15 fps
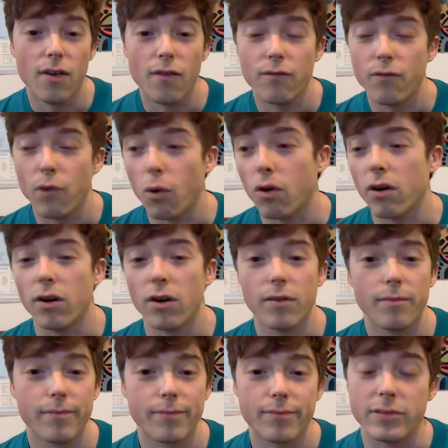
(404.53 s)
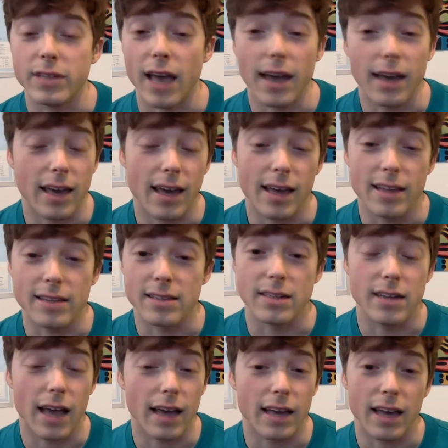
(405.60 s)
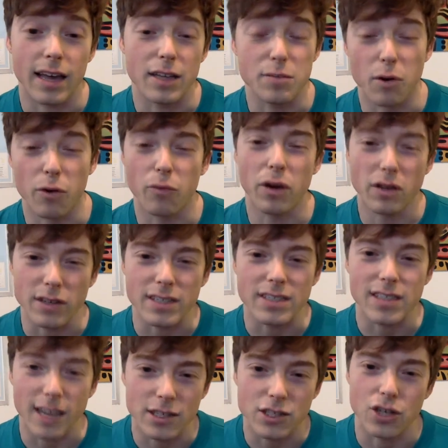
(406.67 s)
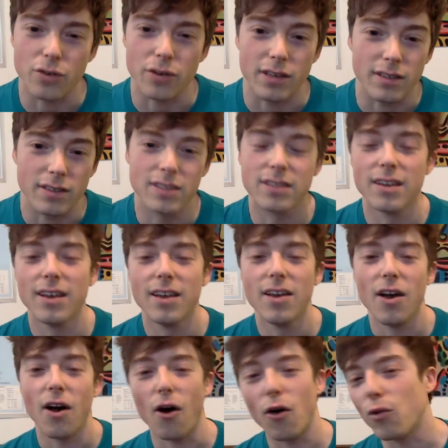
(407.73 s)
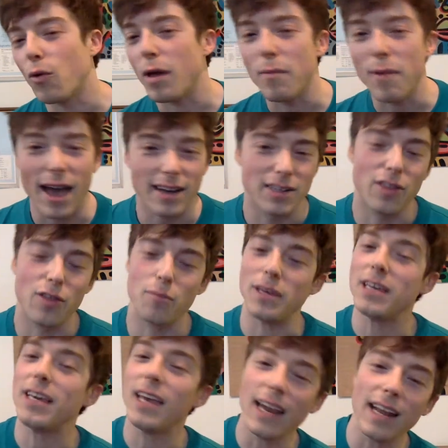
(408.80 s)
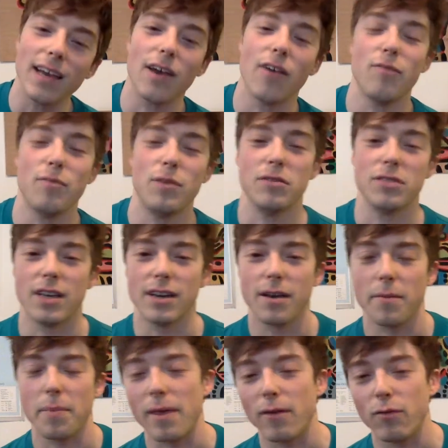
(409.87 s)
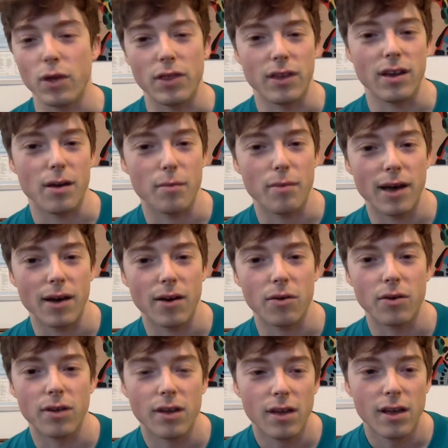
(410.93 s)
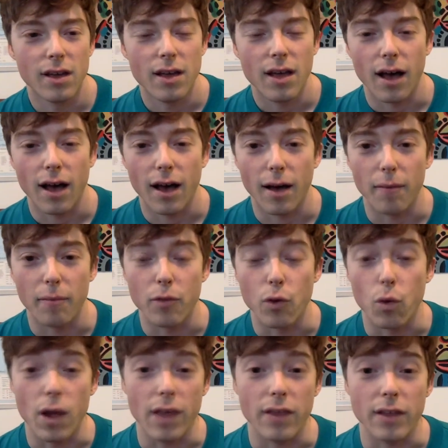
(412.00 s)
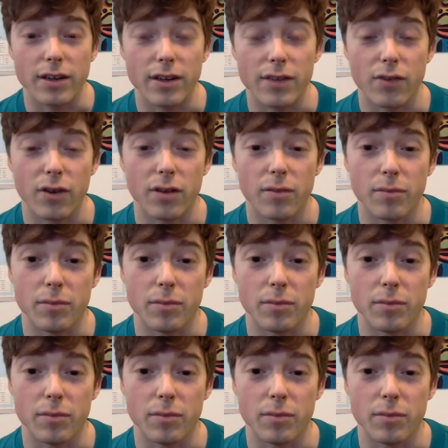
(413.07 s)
for decades and decades, but really centuries, all the way back to the beginning of music, if we think about the way that different